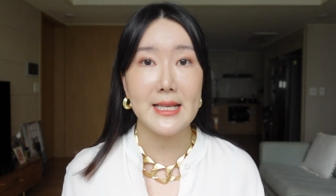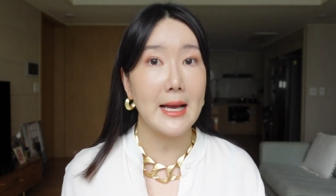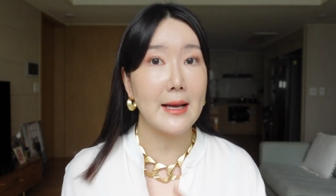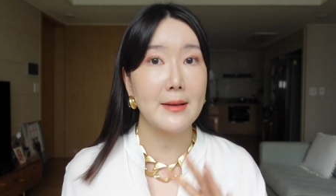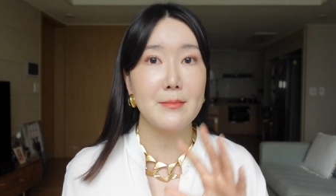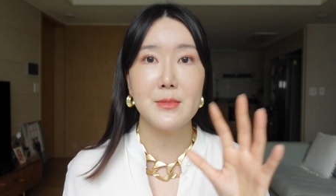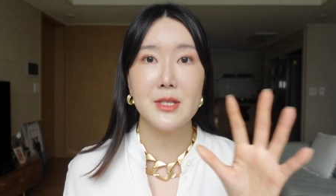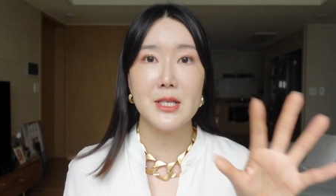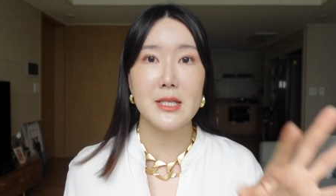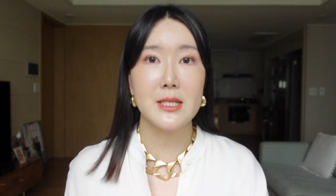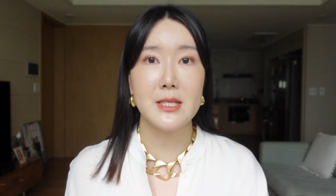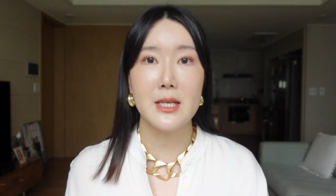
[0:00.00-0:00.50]

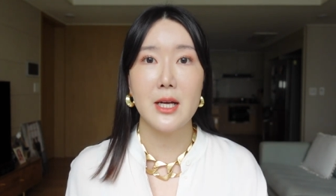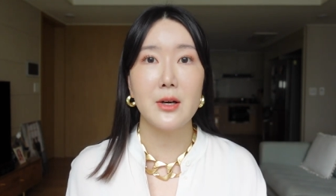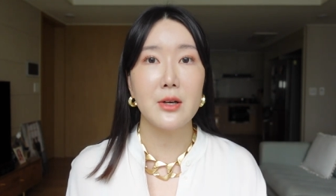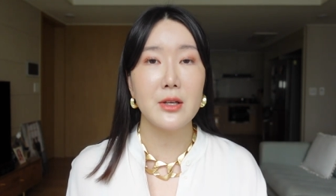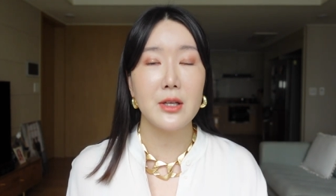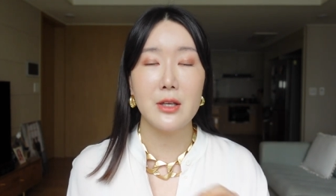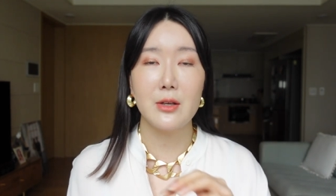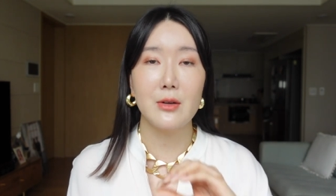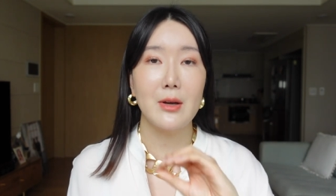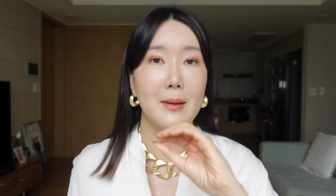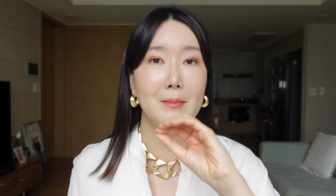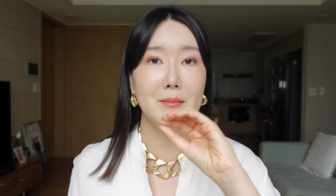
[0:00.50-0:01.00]
I'm just
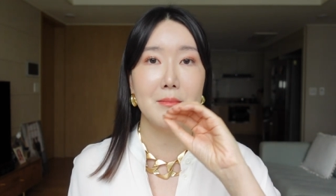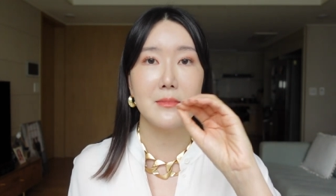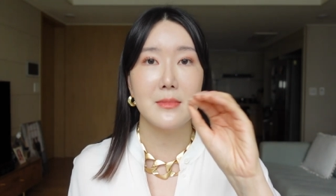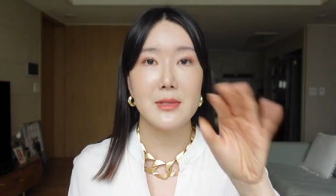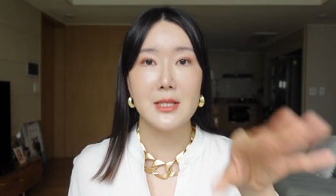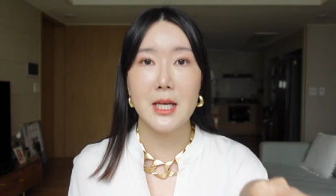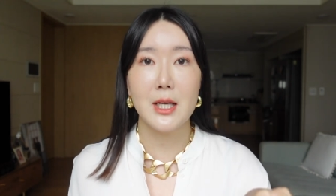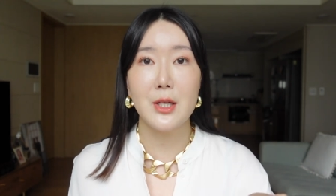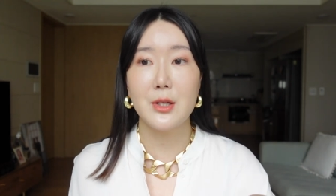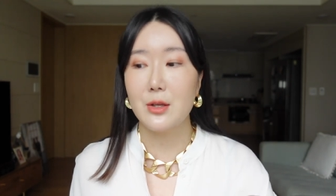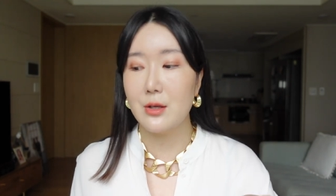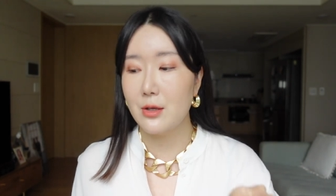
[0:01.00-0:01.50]
telling you, I'm
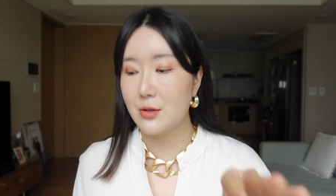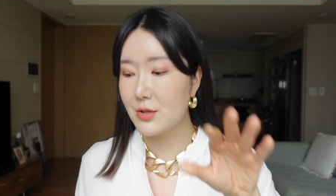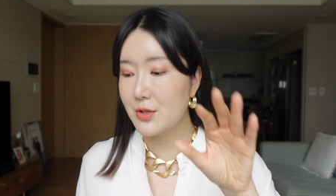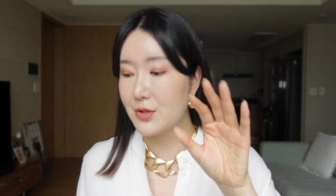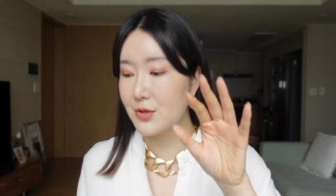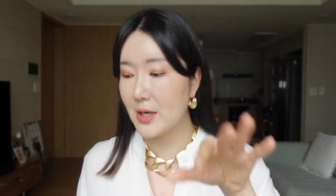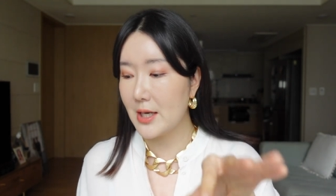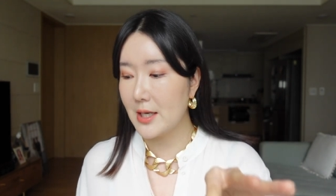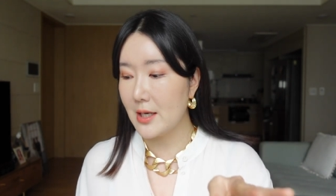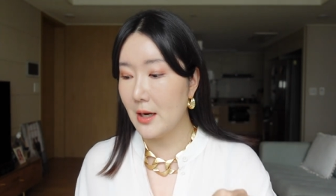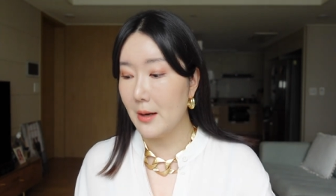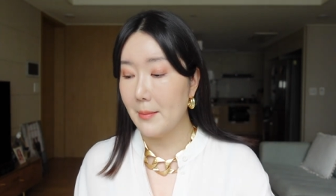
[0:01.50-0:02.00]
telling you
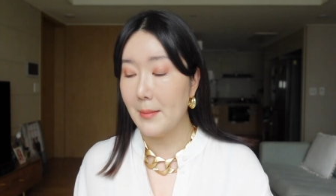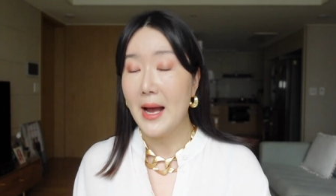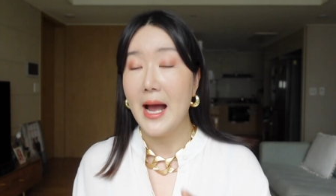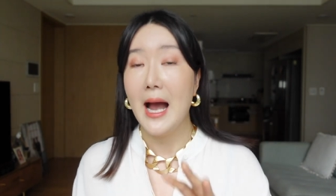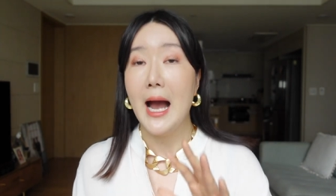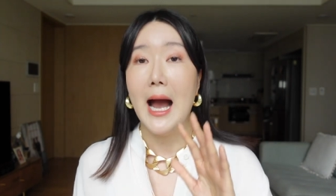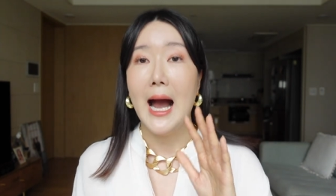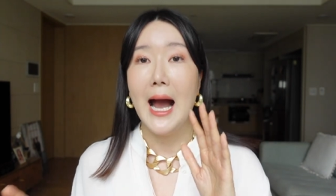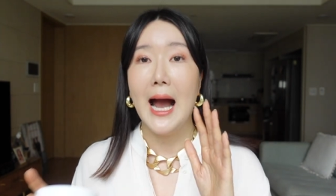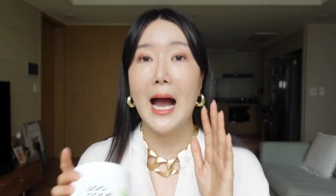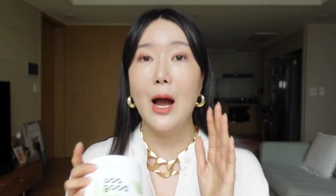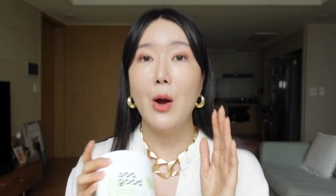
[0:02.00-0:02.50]
straight up.
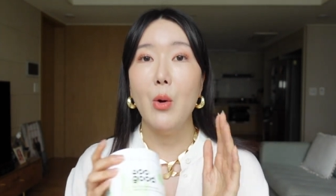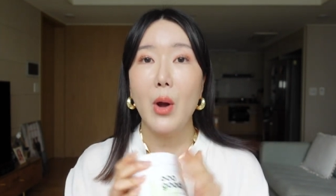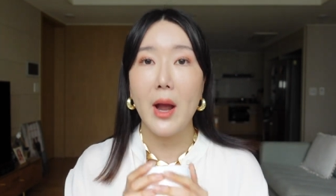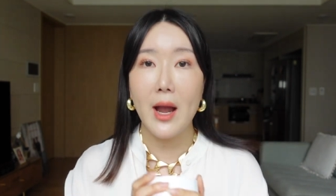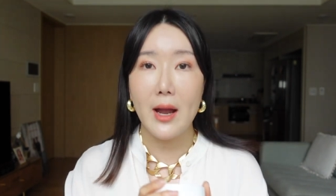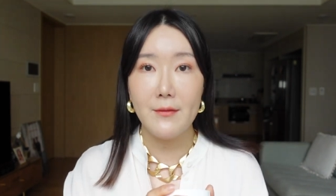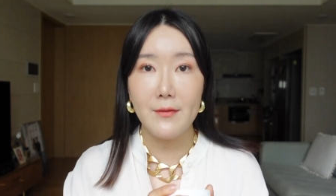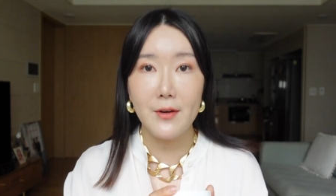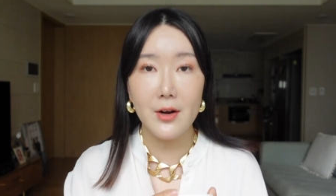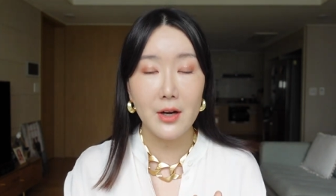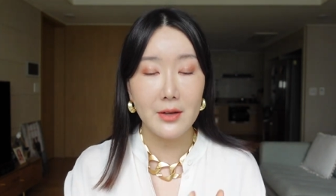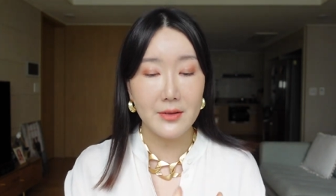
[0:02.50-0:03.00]

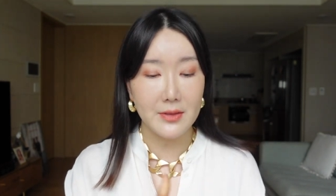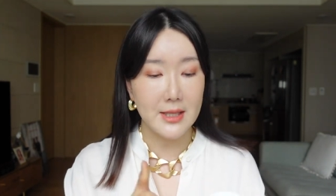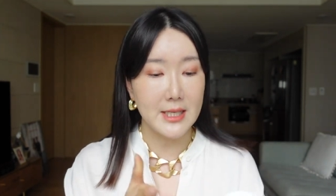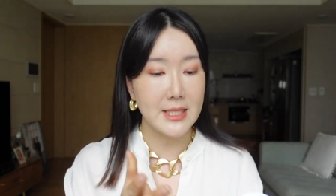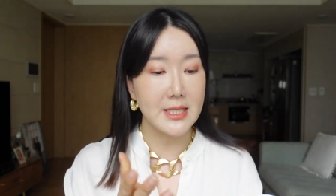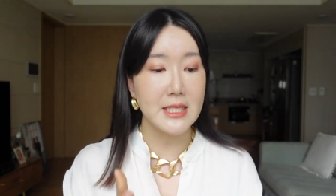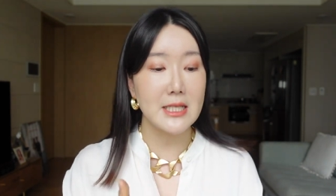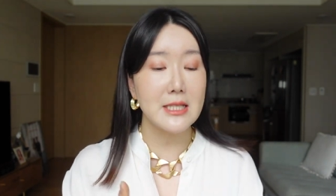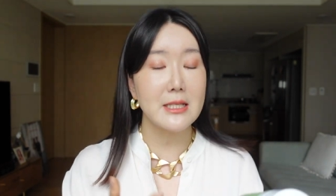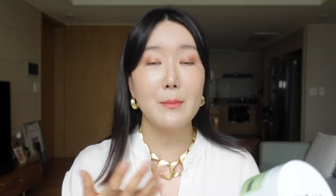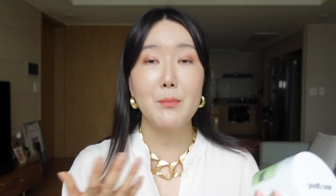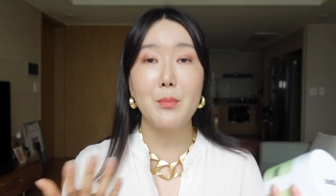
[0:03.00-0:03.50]
However,
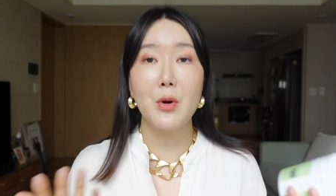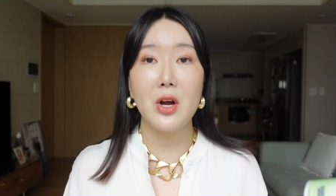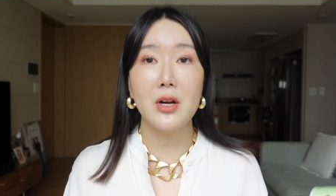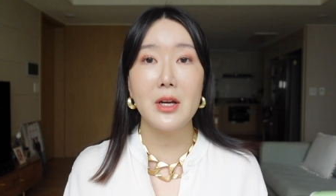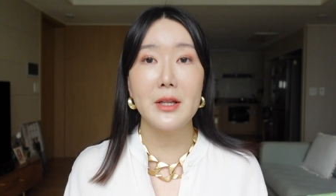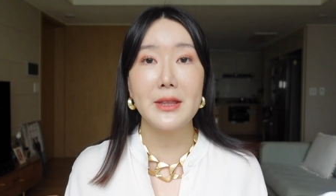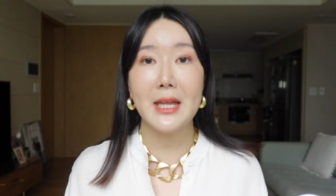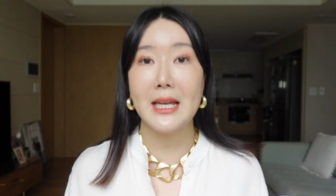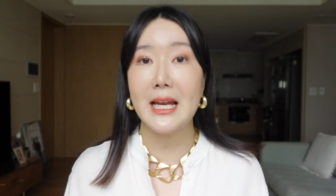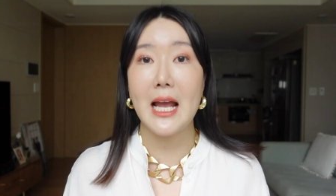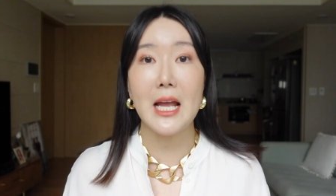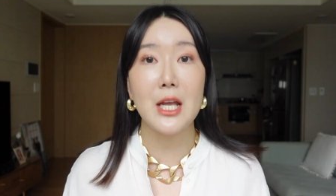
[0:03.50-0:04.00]
this is the
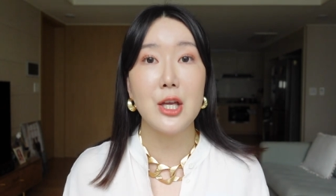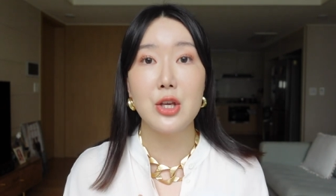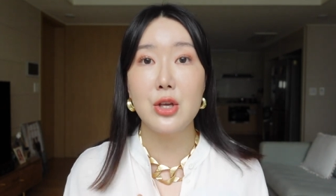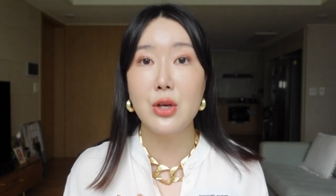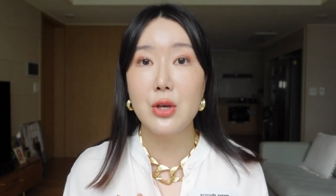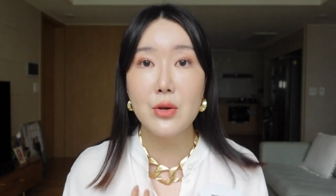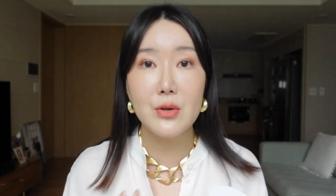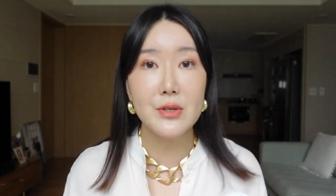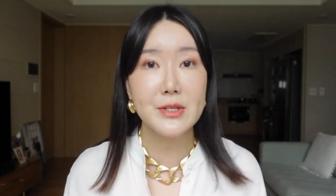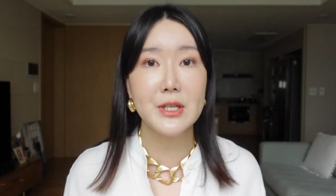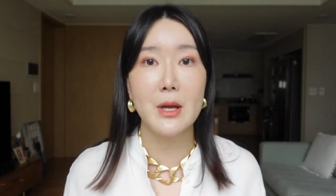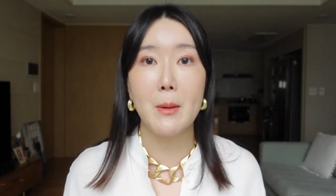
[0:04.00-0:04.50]
product that I
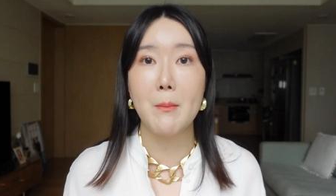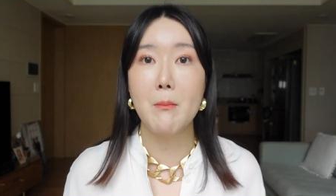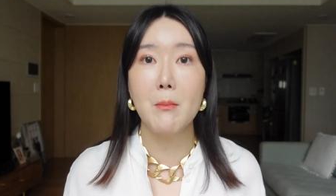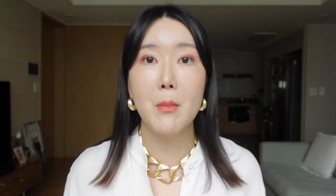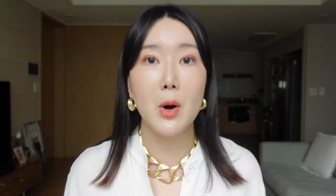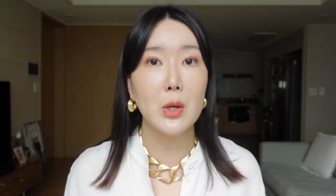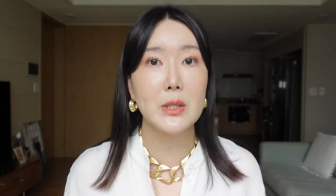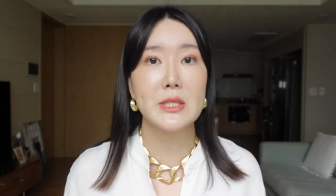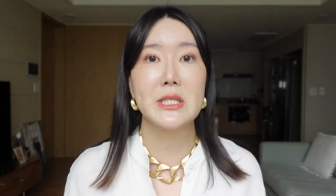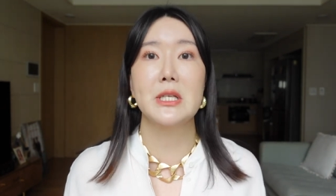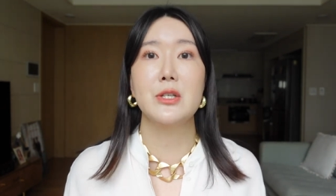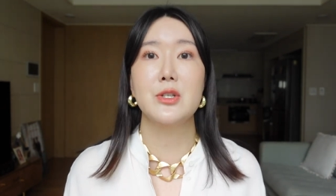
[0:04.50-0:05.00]
used the
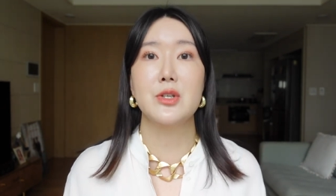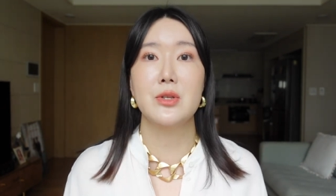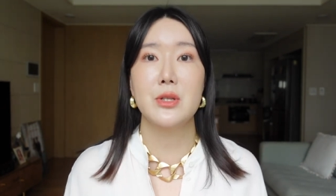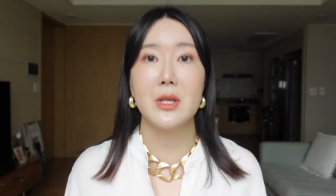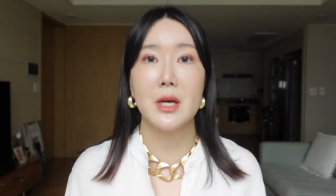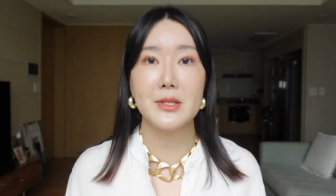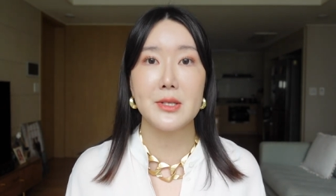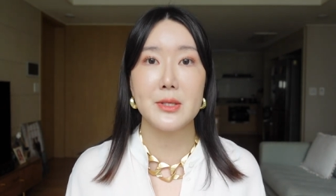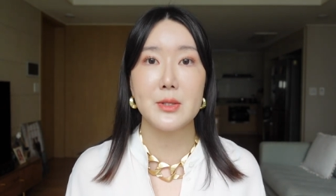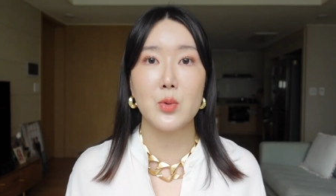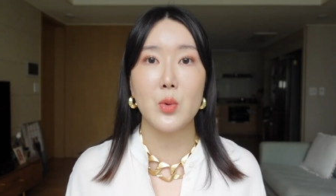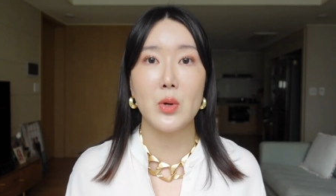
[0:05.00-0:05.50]
most in two
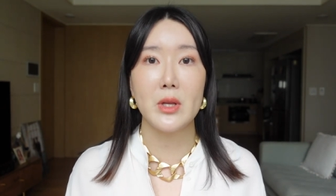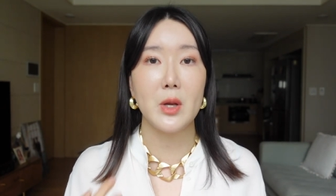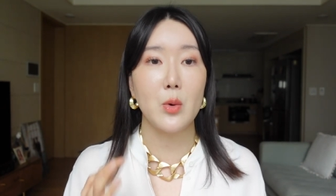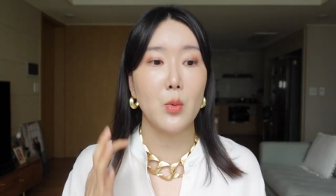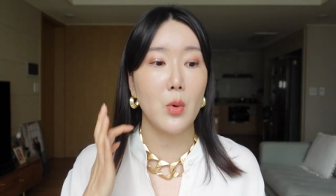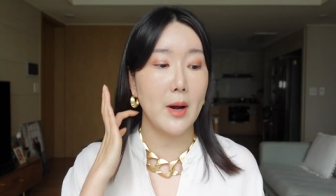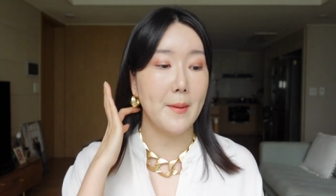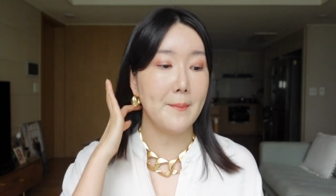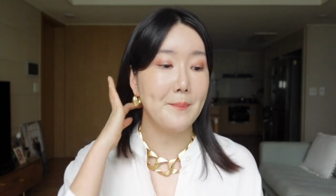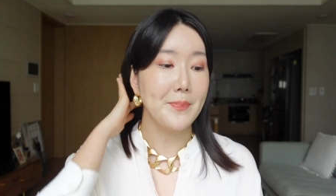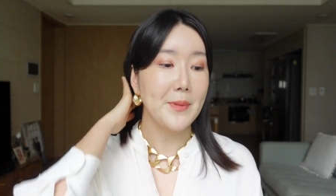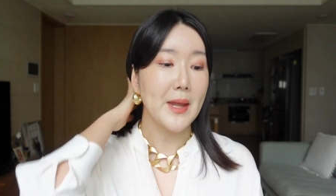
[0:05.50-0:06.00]
thousand
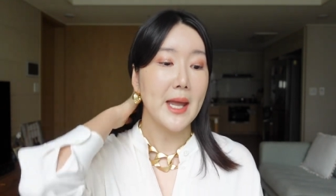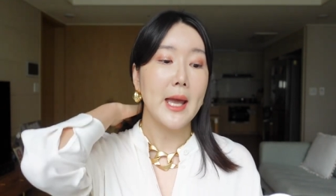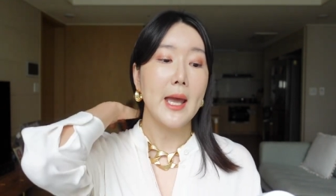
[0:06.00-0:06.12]
twenty-one.